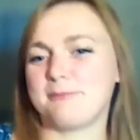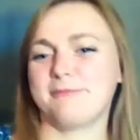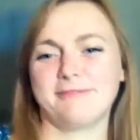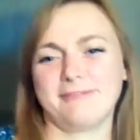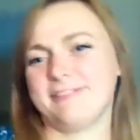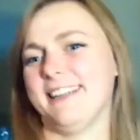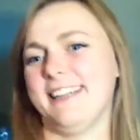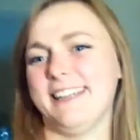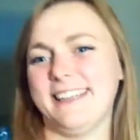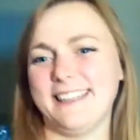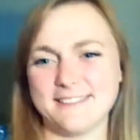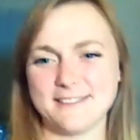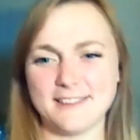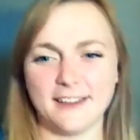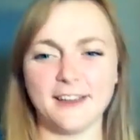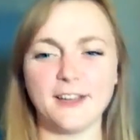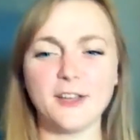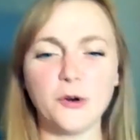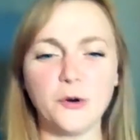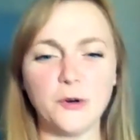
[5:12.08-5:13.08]
really
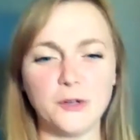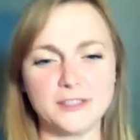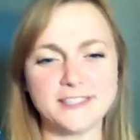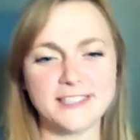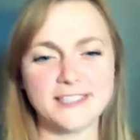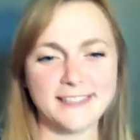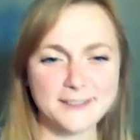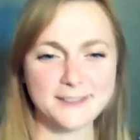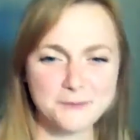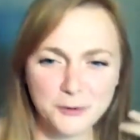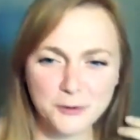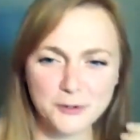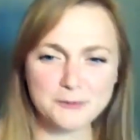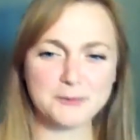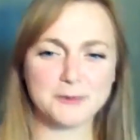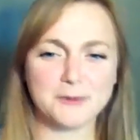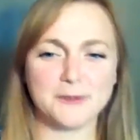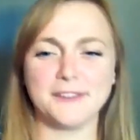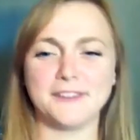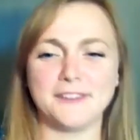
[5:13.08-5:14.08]
like Gore-Tex
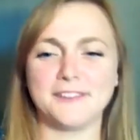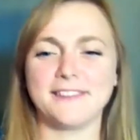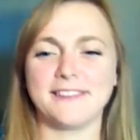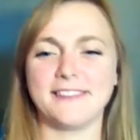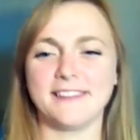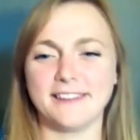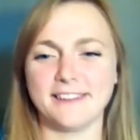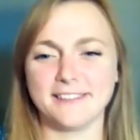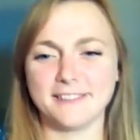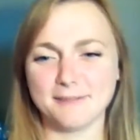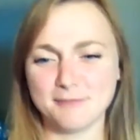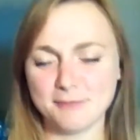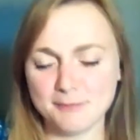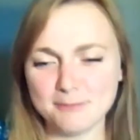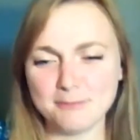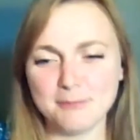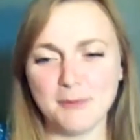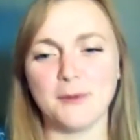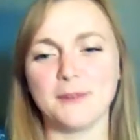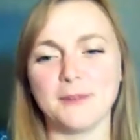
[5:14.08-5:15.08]
waterproofs that
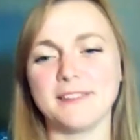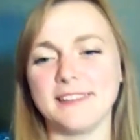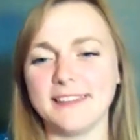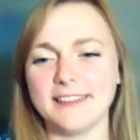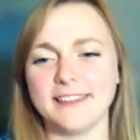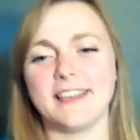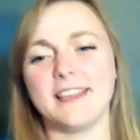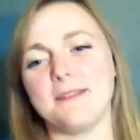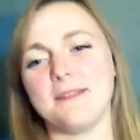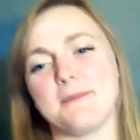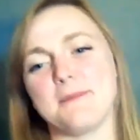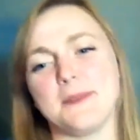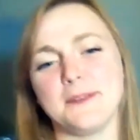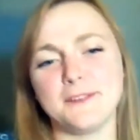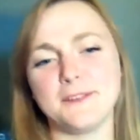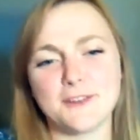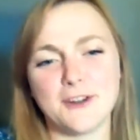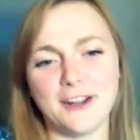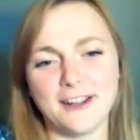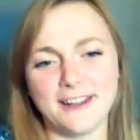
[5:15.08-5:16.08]
mostly keep
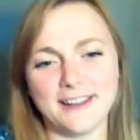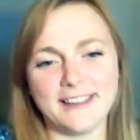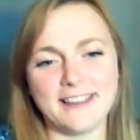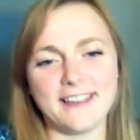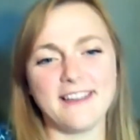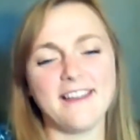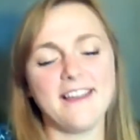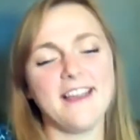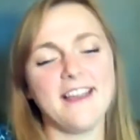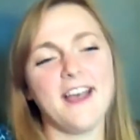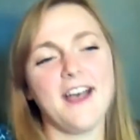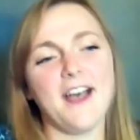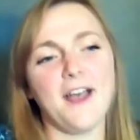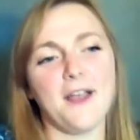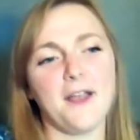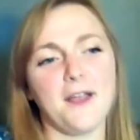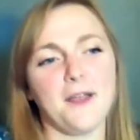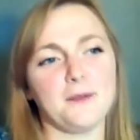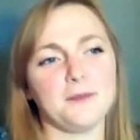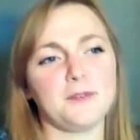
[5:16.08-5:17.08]
you dry.
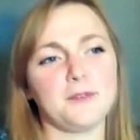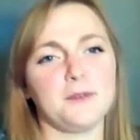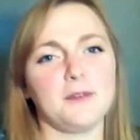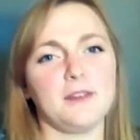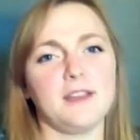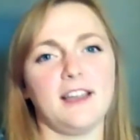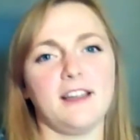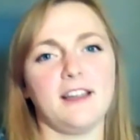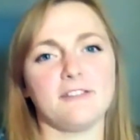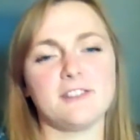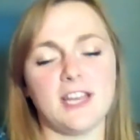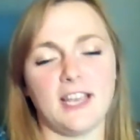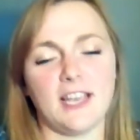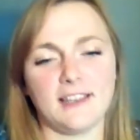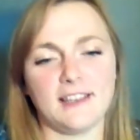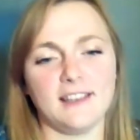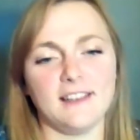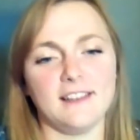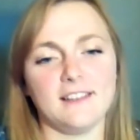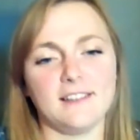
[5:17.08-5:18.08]
So we have
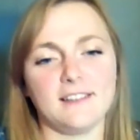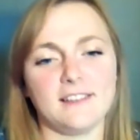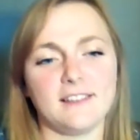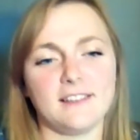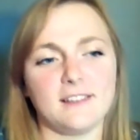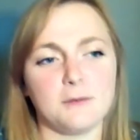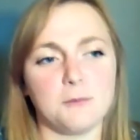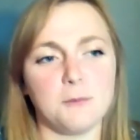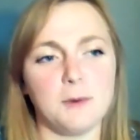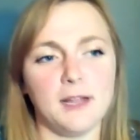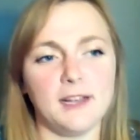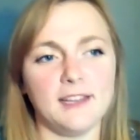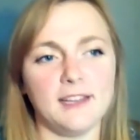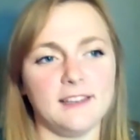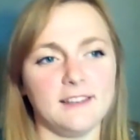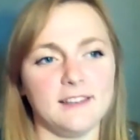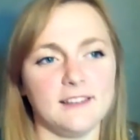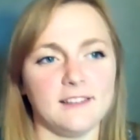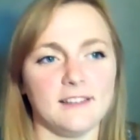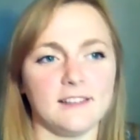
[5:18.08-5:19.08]
jackets,
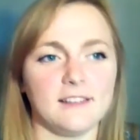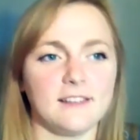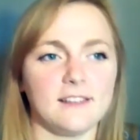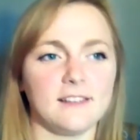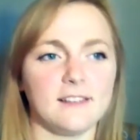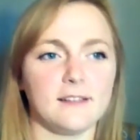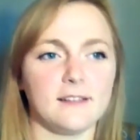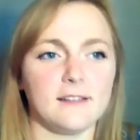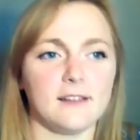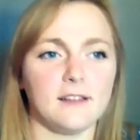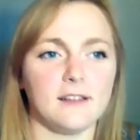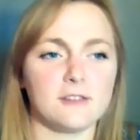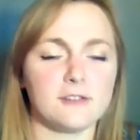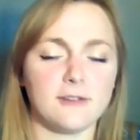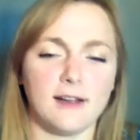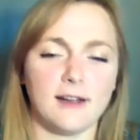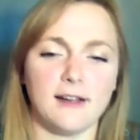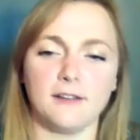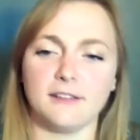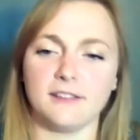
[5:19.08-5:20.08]
wellies,
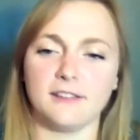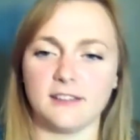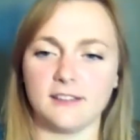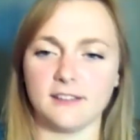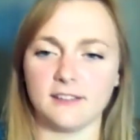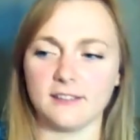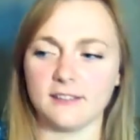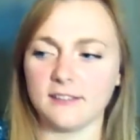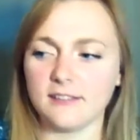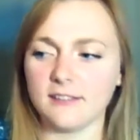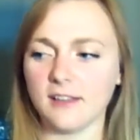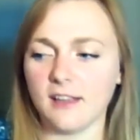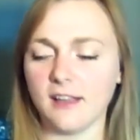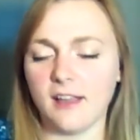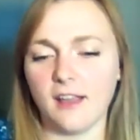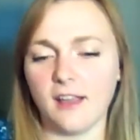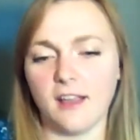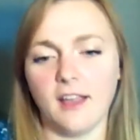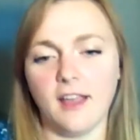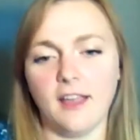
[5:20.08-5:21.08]
trousers,
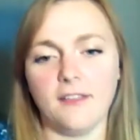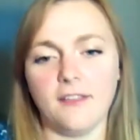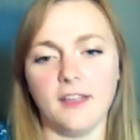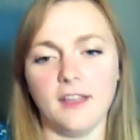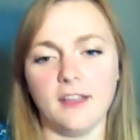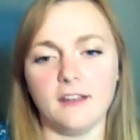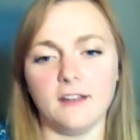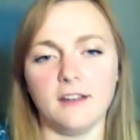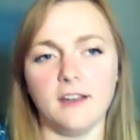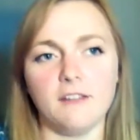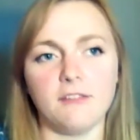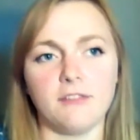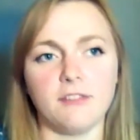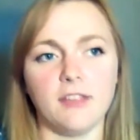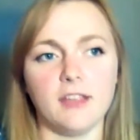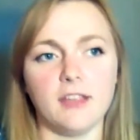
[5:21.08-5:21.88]
and then if